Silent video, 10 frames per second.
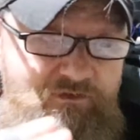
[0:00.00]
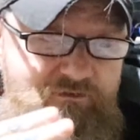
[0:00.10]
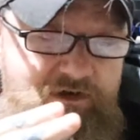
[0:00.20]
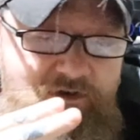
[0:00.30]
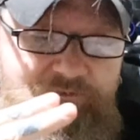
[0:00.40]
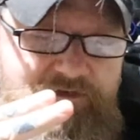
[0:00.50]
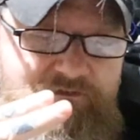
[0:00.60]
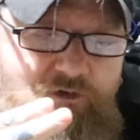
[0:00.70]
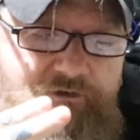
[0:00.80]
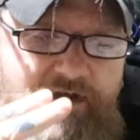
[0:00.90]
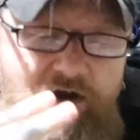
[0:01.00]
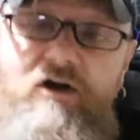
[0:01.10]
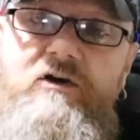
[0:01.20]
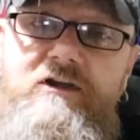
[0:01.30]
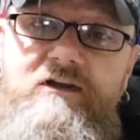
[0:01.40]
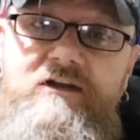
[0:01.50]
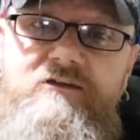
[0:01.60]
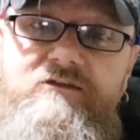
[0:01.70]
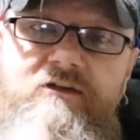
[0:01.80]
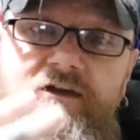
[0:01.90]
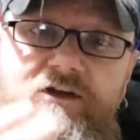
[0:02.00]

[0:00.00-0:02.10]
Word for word: The three hops that you've got on here are Hercules,